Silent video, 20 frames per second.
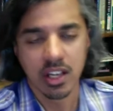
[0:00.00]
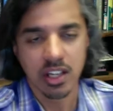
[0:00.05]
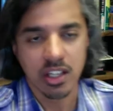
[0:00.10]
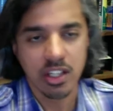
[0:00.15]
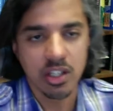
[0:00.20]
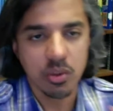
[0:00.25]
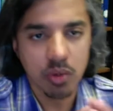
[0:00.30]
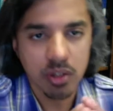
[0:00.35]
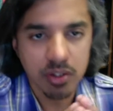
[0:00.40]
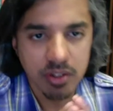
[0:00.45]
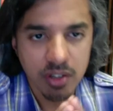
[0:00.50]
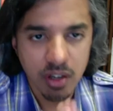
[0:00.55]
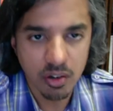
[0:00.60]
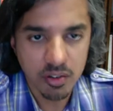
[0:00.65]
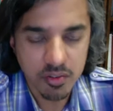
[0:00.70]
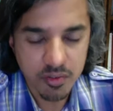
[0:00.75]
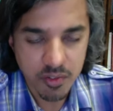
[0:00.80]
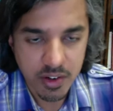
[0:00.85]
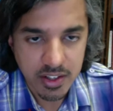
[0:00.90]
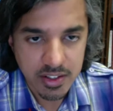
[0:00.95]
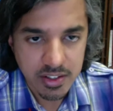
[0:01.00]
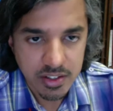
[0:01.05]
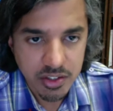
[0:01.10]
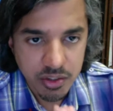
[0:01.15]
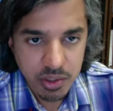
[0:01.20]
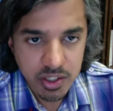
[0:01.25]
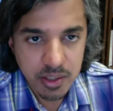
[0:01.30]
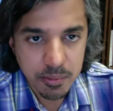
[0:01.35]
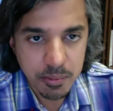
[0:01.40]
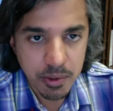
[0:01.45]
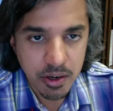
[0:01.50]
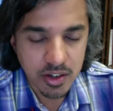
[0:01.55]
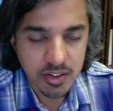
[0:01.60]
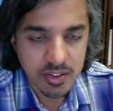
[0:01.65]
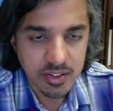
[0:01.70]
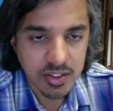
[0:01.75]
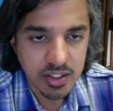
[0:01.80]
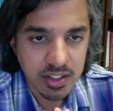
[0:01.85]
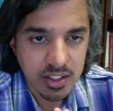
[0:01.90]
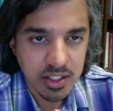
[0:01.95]
You will note, friends, Trita
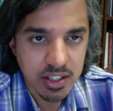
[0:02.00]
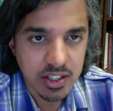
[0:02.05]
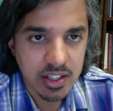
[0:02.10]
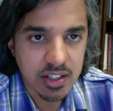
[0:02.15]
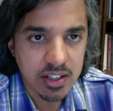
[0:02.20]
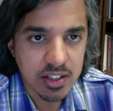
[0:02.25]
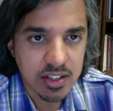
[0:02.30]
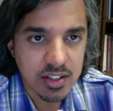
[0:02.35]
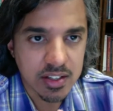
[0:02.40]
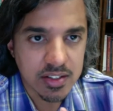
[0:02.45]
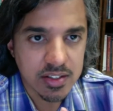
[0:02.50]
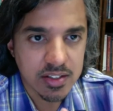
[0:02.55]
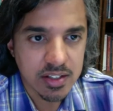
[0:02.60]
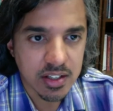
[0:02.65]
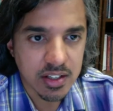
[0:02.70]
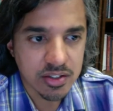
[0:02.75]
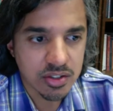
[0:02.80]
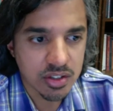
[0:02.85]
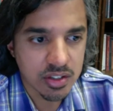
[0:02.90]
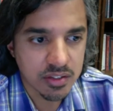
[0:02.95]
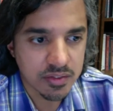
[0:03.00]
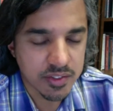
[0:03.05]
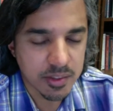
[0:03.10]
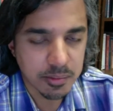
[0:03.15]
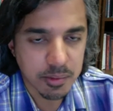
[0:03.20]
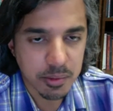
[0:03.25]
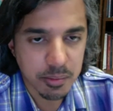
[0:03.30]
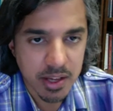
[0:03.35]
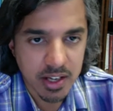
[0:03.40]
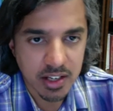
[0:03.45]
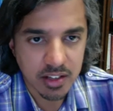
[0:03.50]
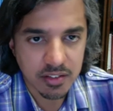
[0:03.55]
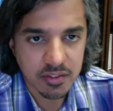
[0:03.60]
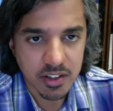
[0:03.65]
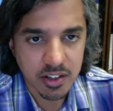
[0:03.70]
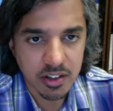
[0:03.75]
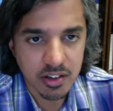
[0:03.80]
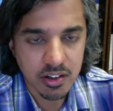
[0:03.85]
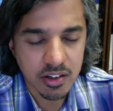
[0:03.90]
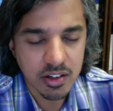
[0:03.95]
Parsi is a sort of diplomatic
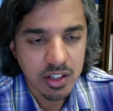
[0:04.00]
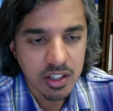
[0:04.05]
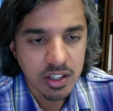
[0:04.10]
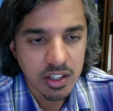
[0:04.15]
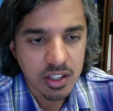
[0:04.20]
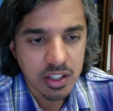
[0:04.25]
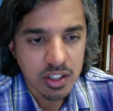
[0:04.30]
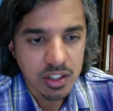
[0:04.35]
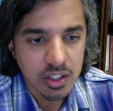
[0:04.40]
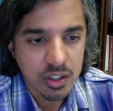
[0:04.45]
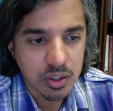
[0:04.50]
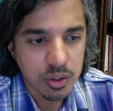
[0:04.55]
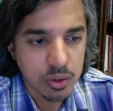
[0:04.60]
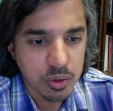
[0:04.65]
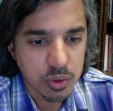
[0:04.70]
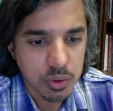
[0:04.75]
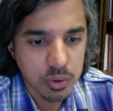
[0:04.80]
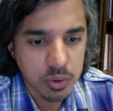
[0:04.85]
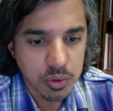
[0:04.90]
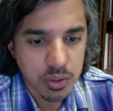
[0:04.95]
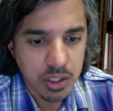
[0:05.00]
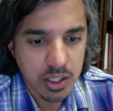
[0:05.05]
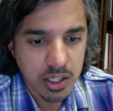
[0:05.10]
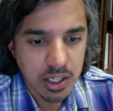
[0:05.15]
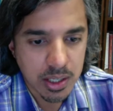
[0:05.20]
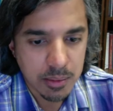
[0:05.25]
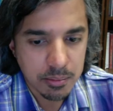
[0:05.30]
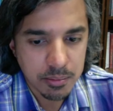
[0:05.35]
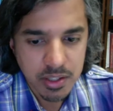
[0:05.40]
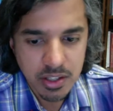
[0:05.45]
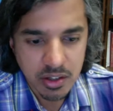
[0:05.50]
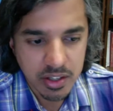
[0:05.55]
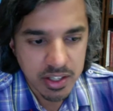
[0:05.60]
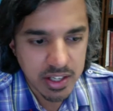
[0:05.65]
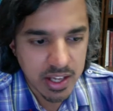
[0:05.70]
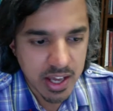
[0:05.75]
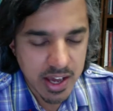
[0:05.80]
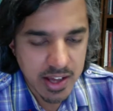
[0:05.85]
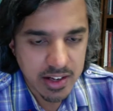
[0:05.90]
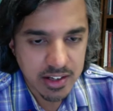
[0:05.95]
figure who, you know,
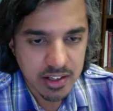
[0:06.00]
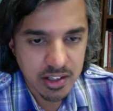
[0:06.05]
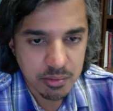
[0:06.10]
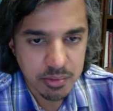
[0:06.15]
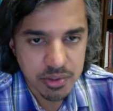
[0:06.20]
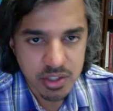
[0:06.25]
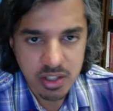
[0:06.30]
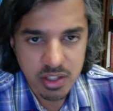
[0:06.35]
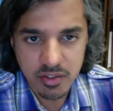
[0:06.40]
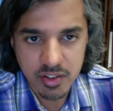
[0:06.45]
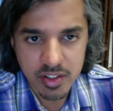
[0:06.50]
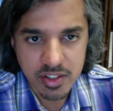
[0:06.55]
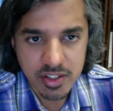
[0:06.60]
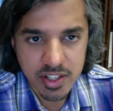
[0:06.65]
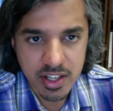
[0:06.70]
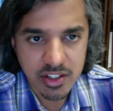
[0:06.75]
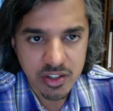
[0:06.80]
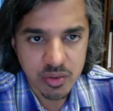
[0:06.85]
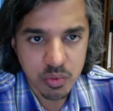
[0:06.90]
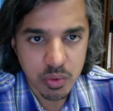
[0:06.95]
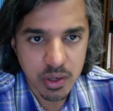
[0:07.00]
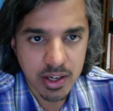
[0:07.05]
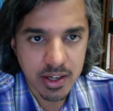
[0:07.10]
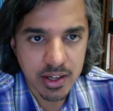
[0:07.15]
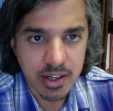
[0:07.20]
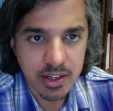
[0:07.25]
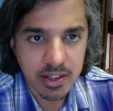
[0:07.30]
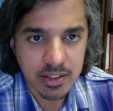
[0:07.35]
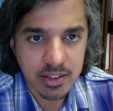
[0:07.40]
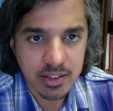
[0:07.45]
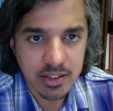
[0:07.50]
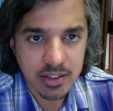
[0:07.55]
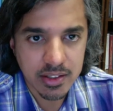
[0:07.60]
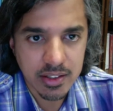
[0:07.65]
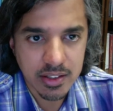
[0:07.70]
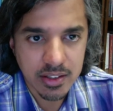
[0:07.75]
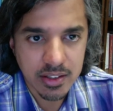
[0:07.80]
he had an observer status when